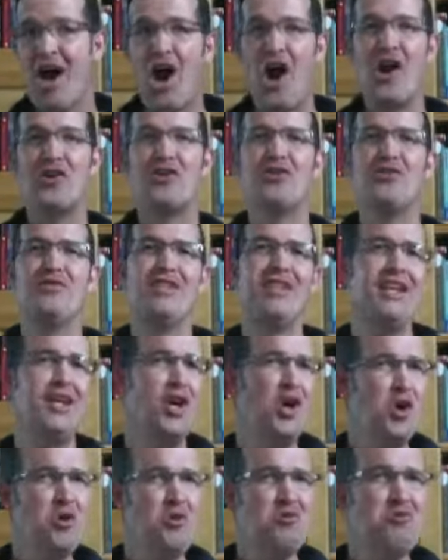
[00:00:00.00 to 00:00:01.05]
R2D
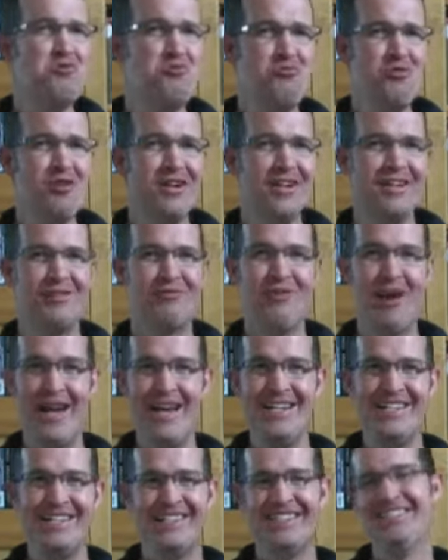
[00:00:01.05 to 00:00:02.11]
who,
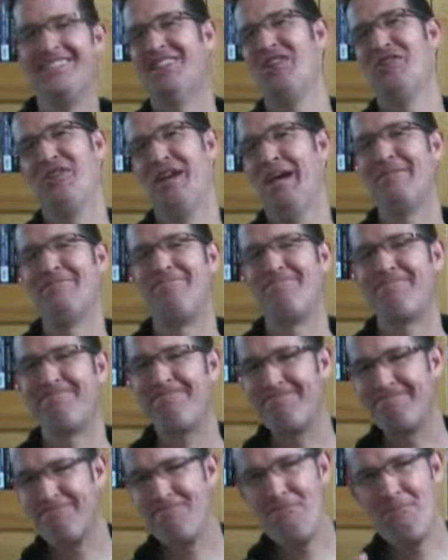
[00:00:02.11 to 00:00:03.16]
right? Okay.
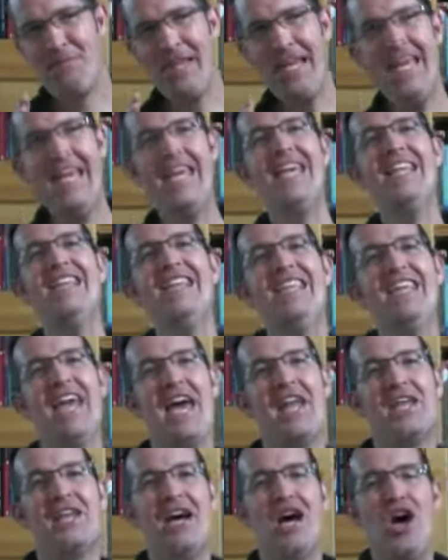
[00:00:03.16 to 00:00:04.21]
In the
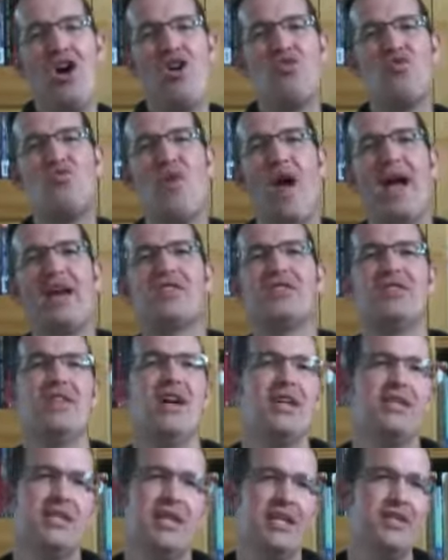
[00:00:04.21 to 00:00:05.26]
end, Rex
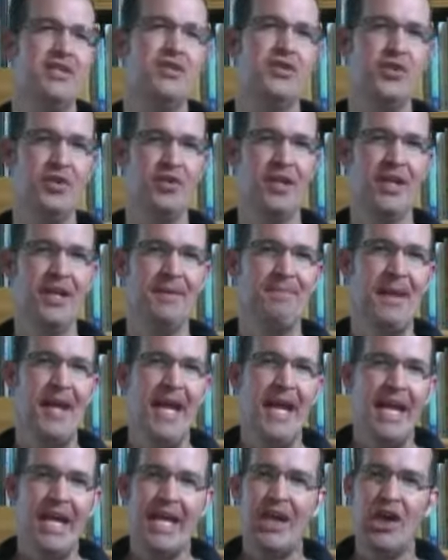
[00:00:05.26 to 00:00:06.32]
does his duty.
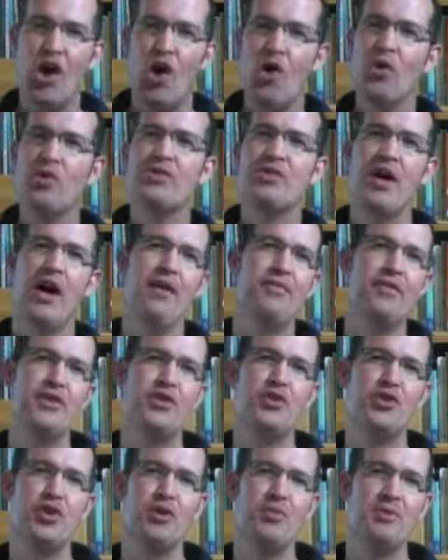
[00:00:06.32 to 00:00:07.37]
He holds off the
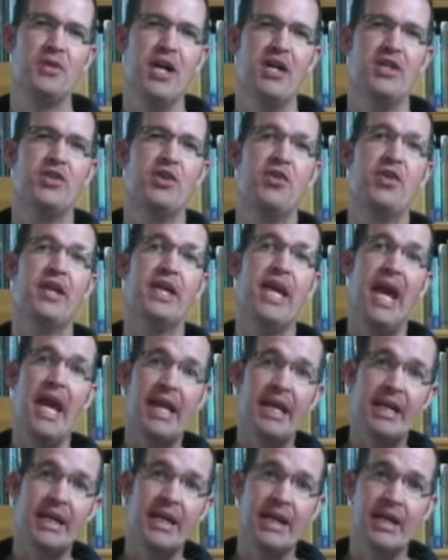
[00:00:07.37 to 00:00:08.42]
troops so that
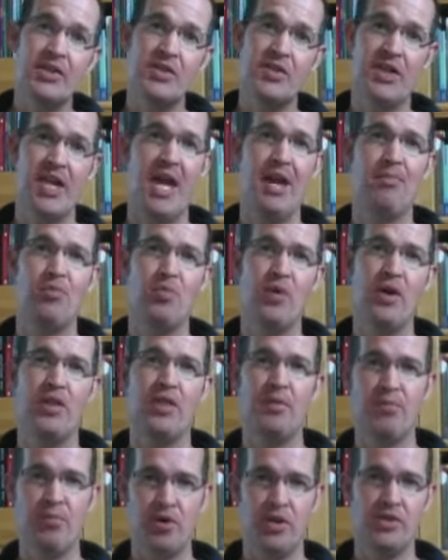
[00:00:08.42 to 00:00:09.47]
Kanan can escape with the
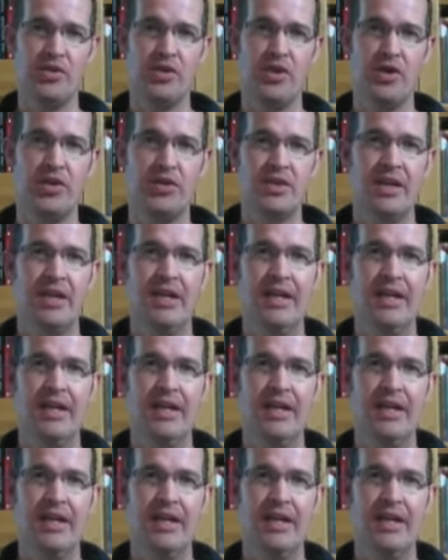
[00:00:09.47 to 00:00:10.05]
prisoners.